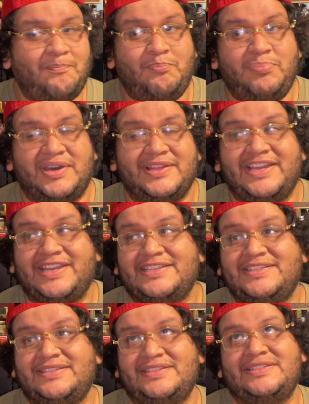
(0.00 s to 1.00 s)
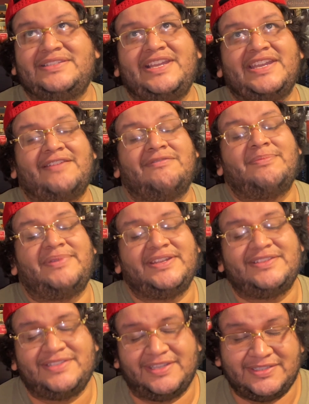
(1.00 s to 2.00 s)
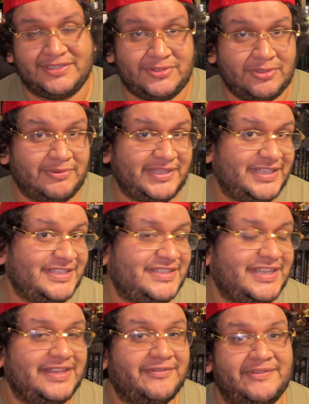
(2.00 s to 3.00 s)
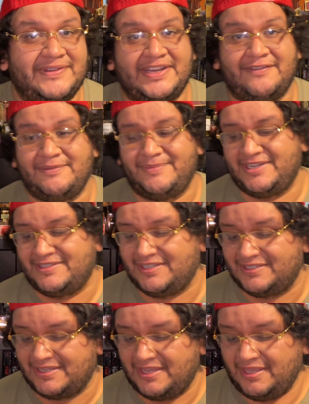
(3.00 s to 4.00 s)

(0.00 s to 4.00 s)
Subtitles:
But like everybody says, it's true what they say. What everybody says.